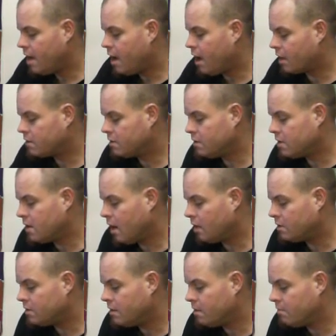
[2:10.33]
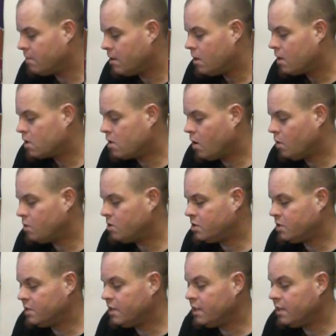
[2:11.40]
actually got some ghost
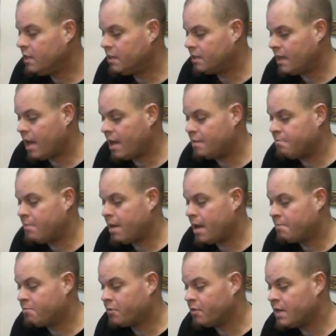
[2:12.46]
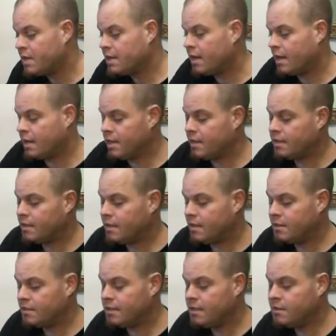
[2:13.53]
chilies and paprika in the
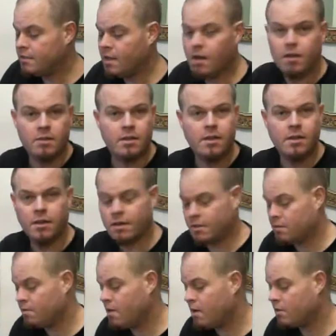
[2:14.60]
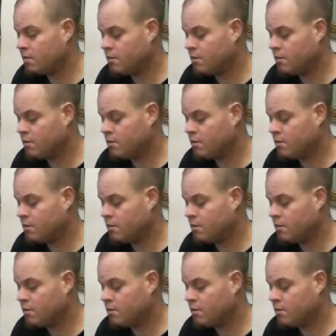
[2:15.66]
sea salt here as well.